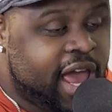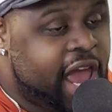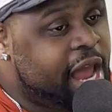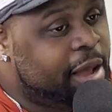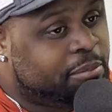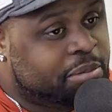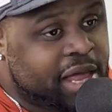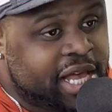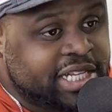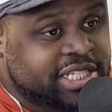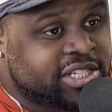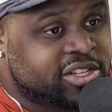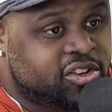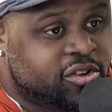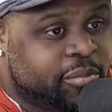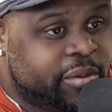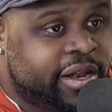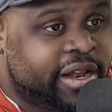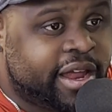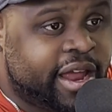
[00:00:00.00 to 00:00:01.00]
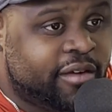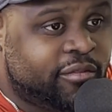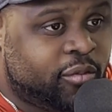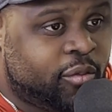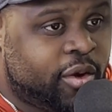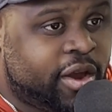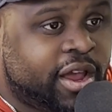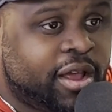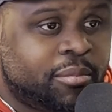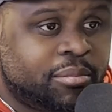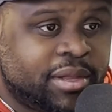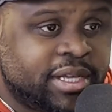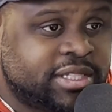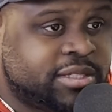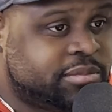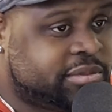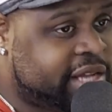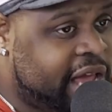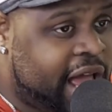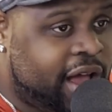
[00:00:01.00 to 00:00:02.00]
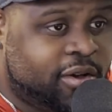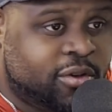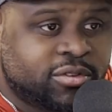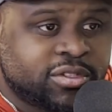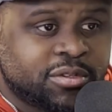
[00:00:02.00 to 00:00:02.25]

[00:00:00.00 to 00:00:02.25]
He plays a little bit of everywhere. He can play some tackle,